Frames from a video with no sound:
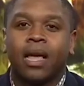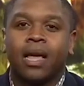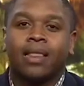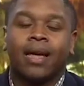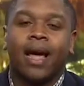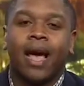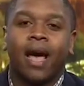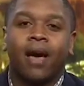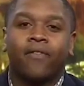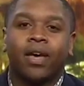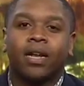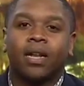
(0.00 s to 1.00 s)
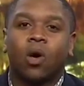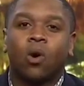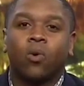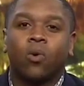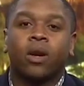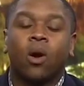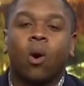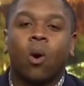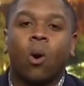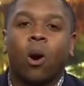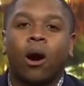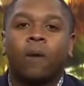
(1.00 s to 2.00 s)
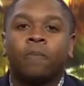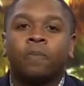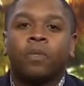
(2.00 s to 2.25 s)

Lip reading: that have a loaded or